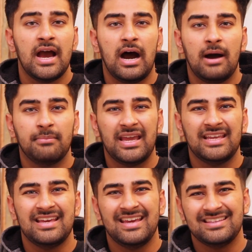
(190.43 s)

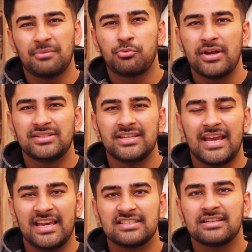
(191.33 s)
The pricing
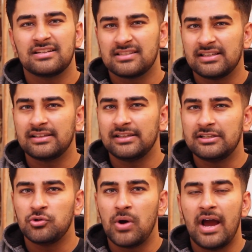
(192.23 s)
is slightly
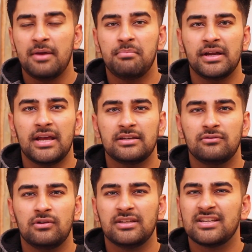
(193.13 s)
too high, but
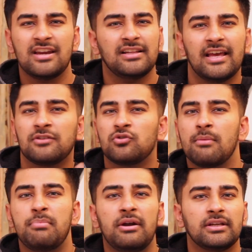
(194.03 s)
it's kind of like
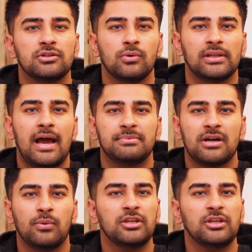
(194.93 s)
comparing it to a laptop.